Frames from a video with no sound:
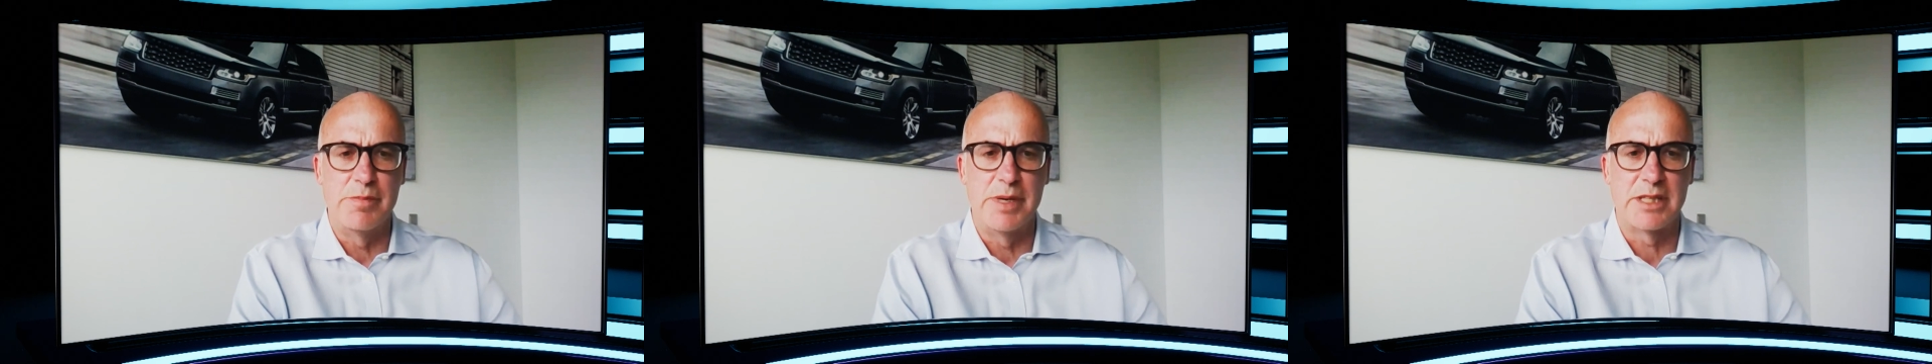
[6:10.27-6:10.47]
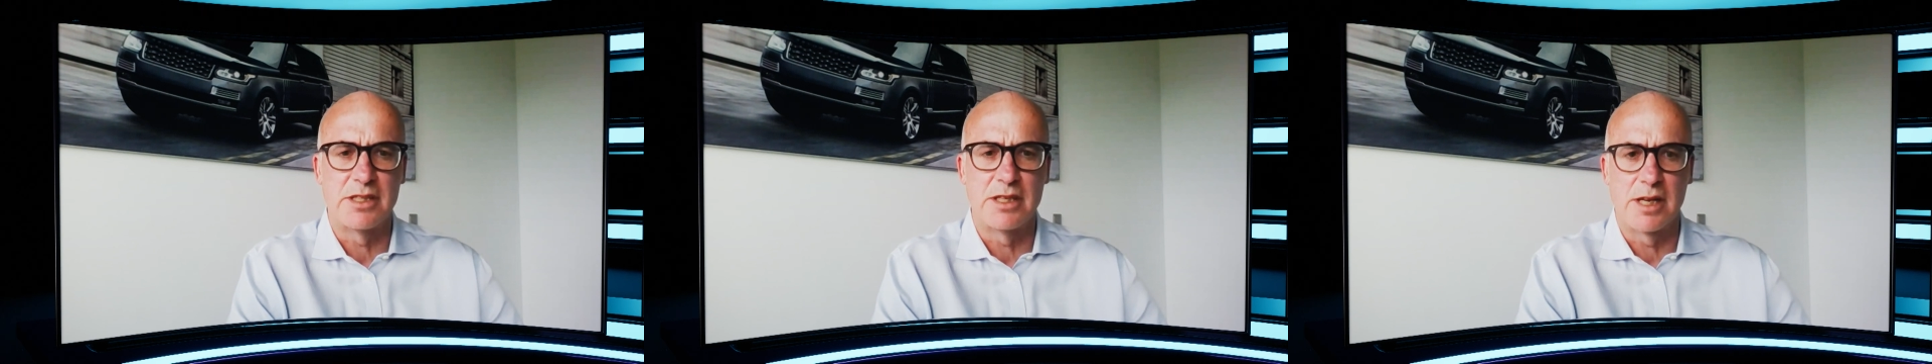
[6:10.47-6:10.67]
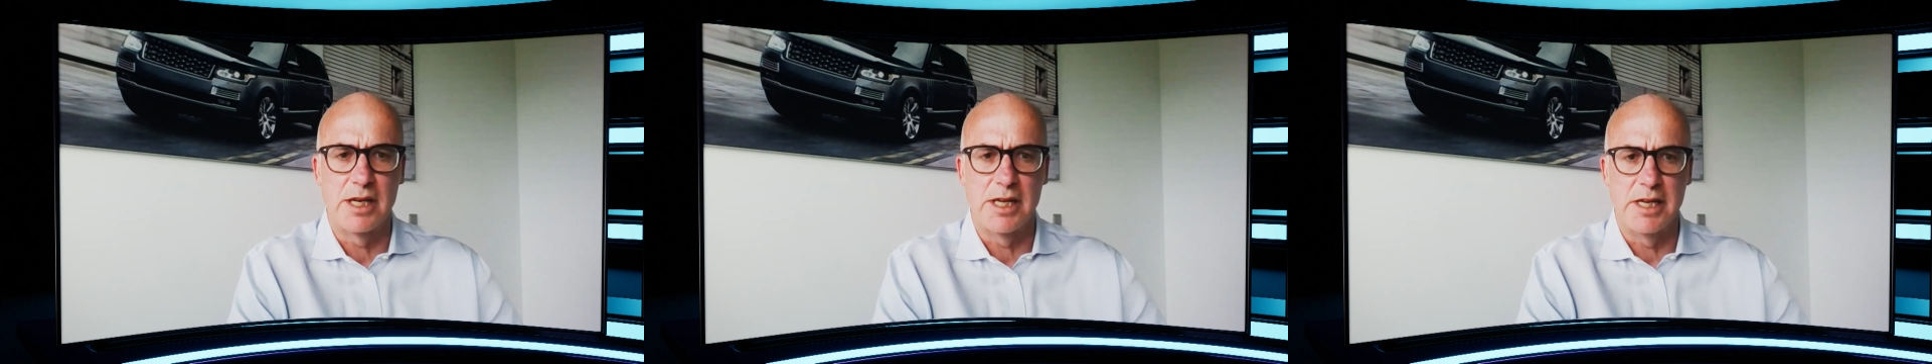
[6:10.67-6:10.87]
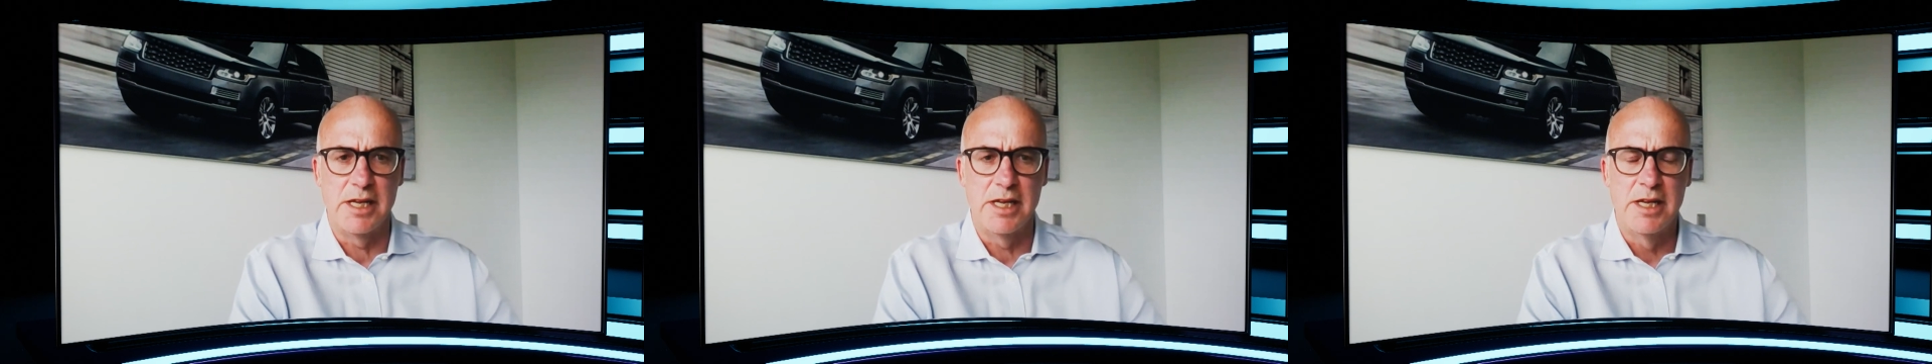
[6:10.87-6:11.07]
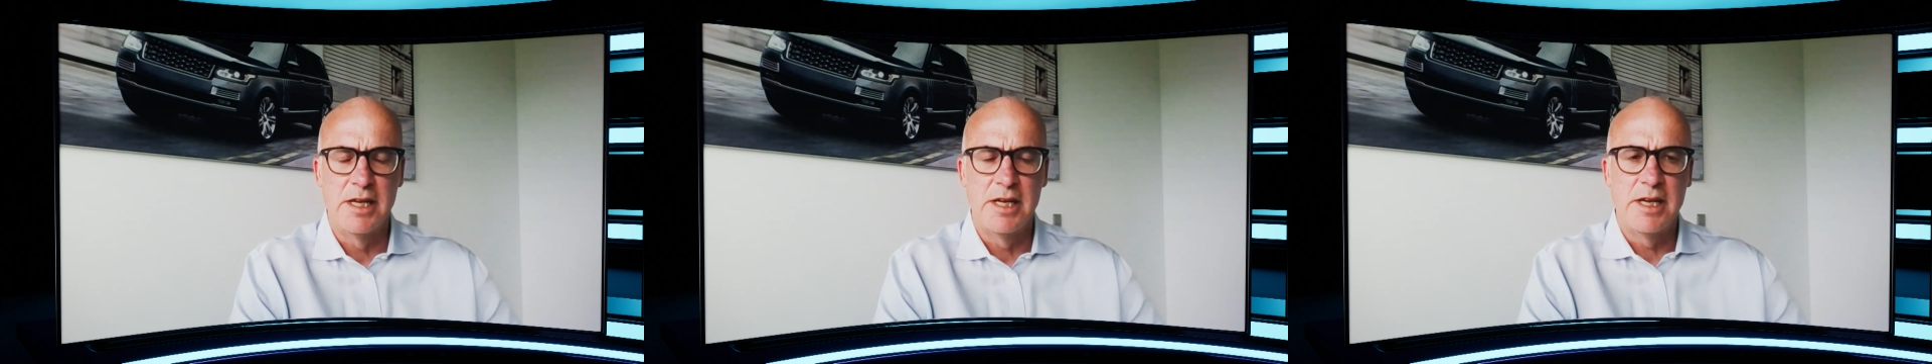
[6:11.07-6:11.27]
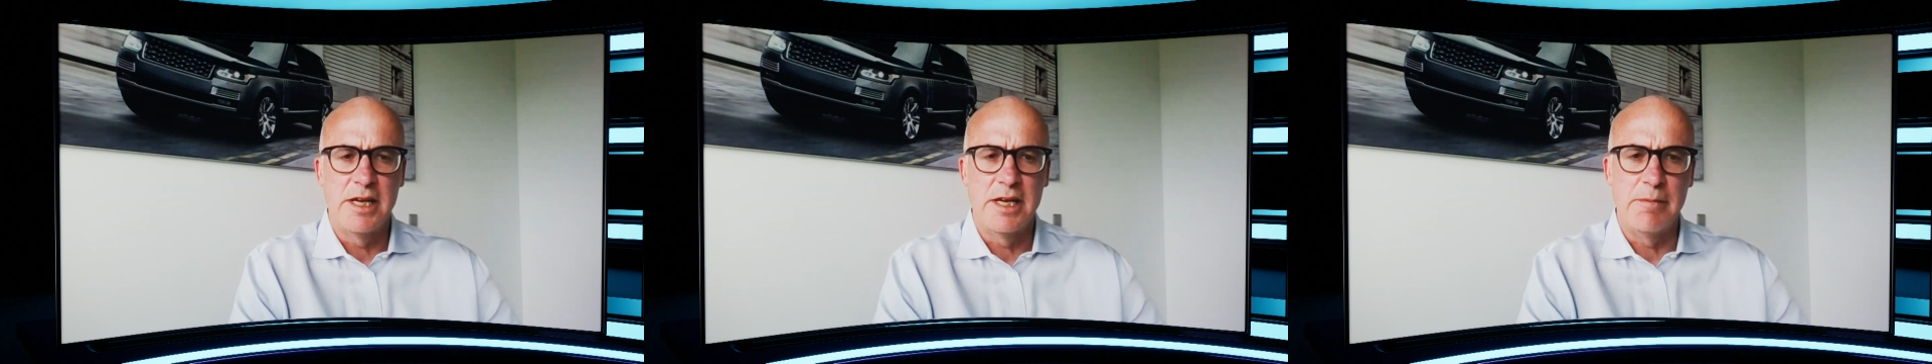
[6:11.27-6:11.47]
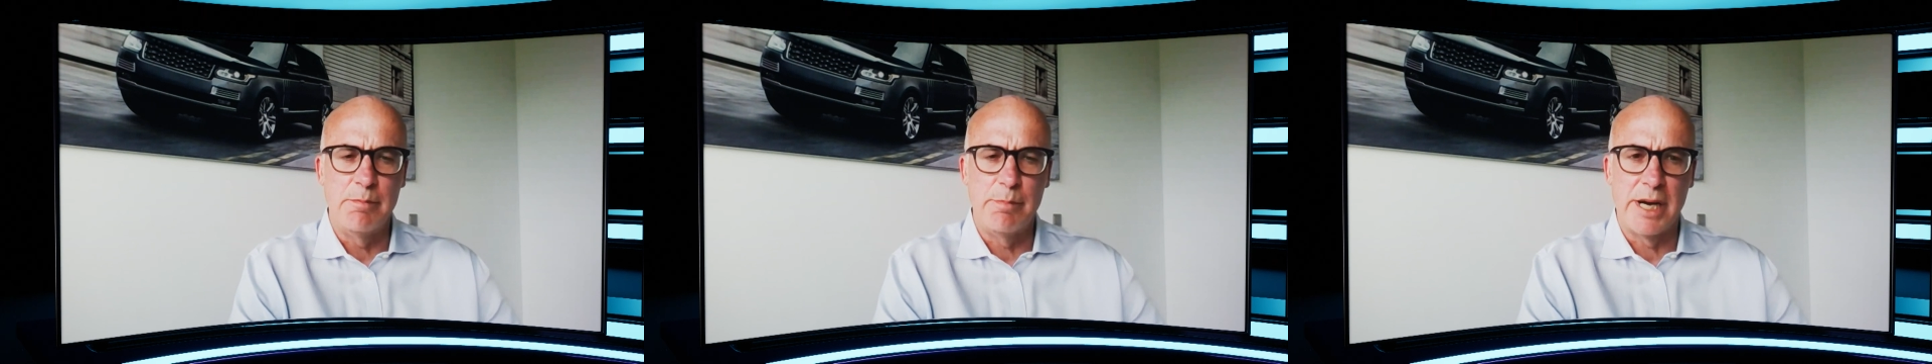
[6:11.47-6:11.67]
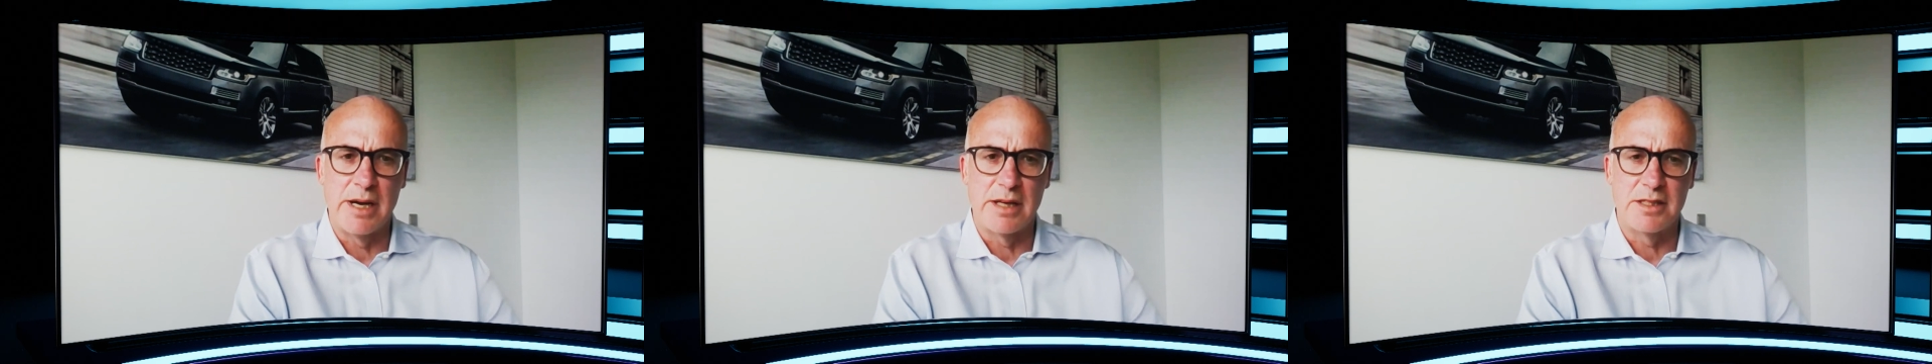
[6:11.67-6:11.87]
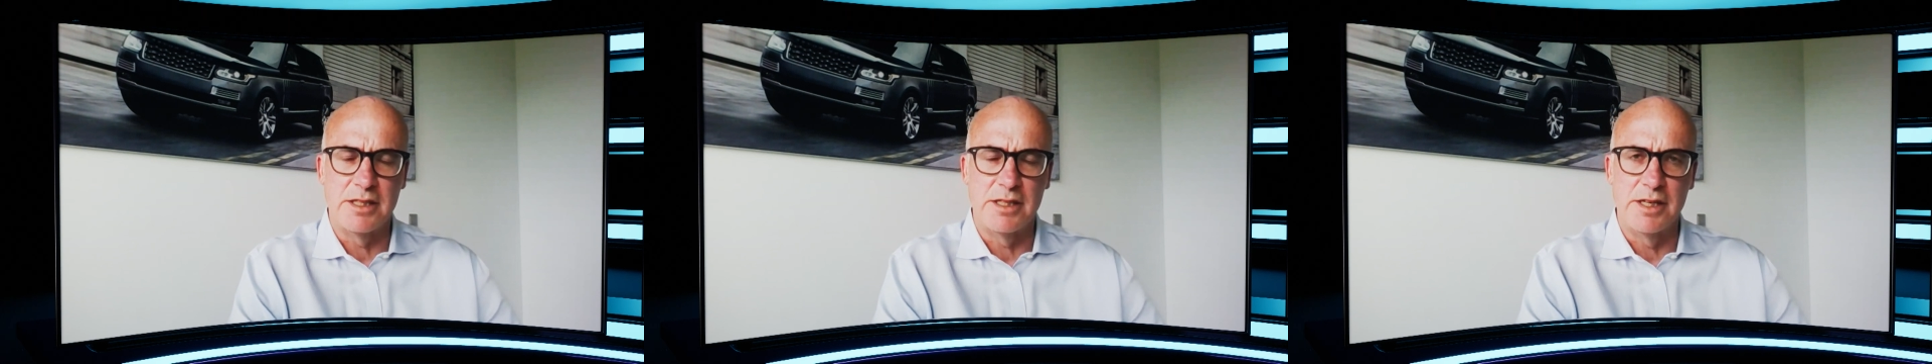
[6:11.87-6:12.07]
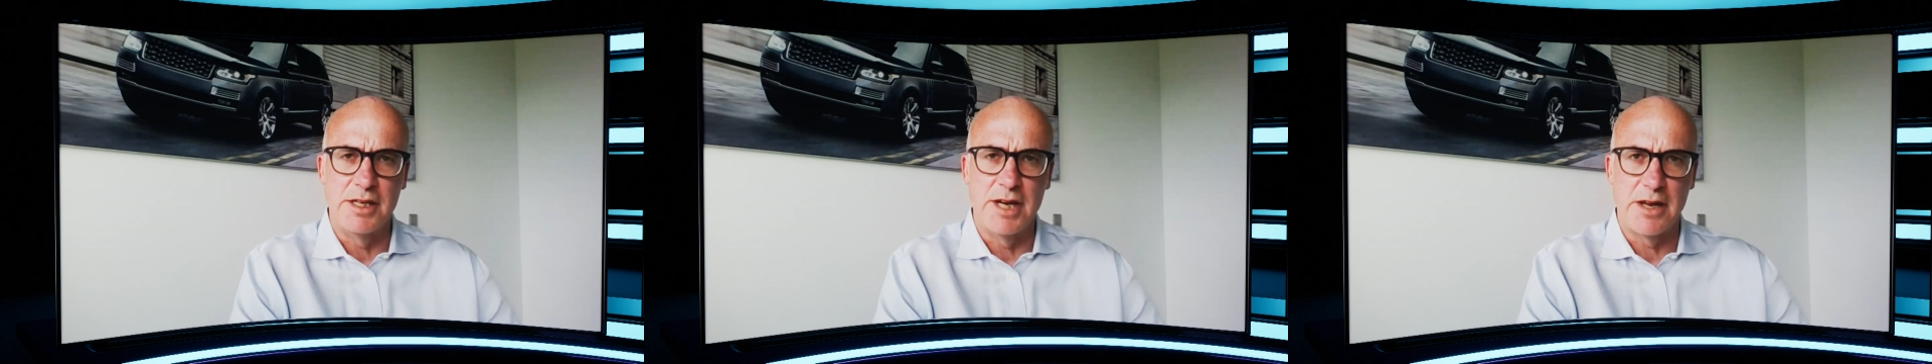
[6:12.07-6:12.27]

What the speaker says: dramatically impacted.